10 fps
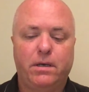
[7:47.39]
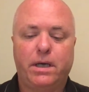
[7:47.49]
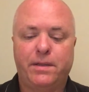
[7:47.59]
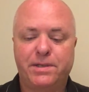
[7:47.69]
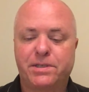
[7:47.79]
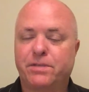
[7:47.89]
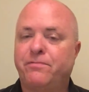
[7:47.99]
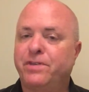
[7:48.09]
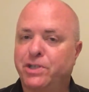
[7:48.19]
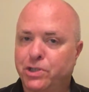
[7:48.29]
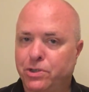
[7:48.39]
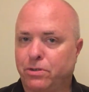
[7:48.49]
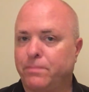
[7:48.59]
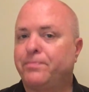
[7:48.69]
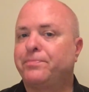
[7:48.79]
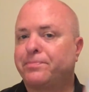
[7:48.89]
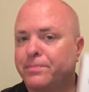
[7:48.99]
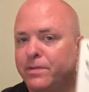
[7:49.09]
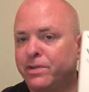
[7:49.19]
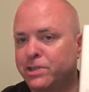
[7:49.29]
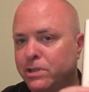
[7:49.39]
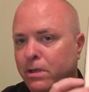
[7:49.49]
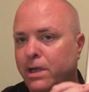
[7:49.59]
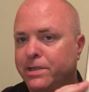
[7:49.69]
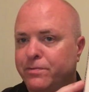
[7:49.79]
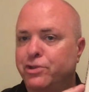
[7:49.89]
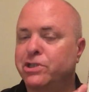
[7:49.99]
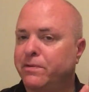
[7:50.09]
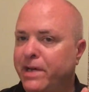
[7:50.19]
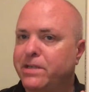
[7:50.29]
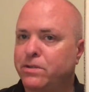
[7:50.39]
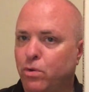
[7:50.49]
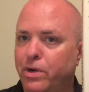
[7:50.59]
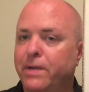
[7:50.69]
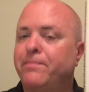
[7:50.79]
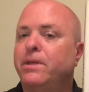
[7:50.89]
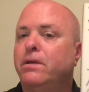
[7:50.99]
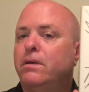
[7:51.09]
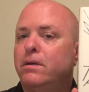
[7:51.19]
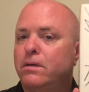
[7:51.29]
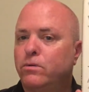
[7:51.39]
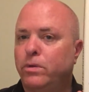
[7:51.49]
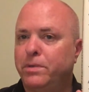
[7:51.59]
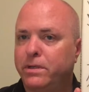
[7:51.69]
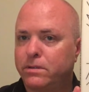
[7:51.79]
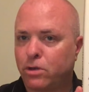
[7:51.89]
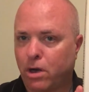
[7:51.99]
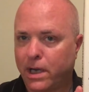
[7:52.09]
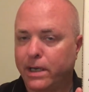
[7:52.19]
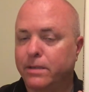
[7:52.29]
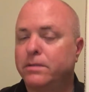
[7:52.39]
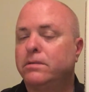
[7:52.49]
And this is a fictionalized version of that story. Women Talking.